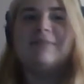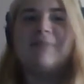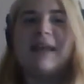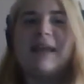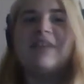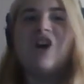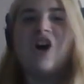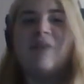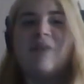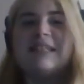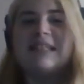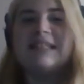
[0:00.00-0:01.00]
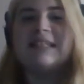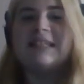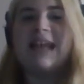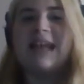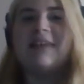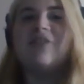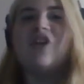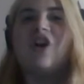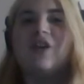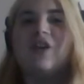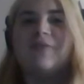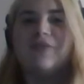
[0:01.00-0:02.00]
made comments indicating there
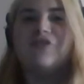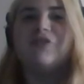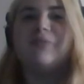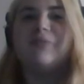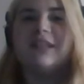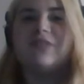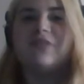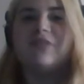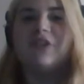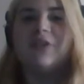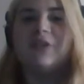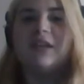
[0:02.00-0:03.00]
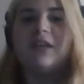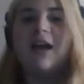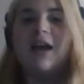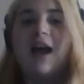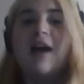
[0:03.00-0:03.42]
are future plans for Loki,